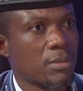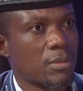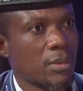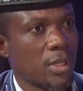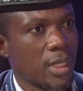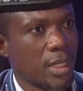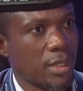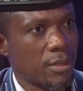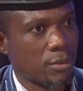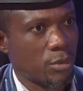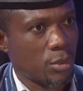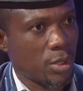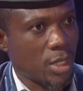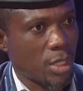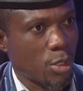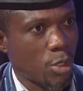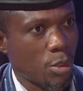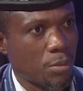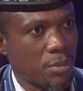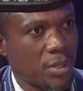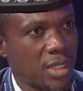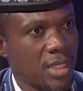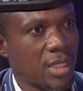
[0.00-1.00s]
and to the
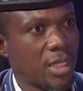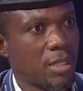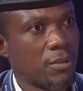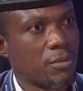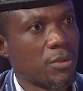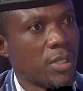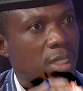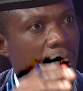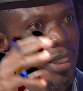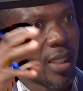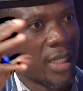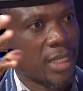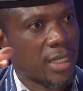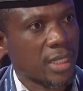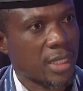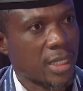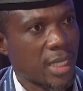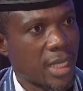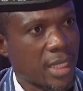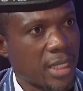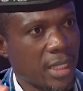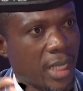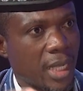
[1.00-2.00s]
community level and then
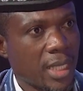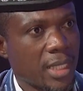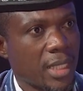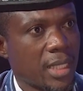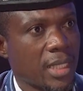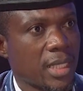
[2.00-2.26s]
at the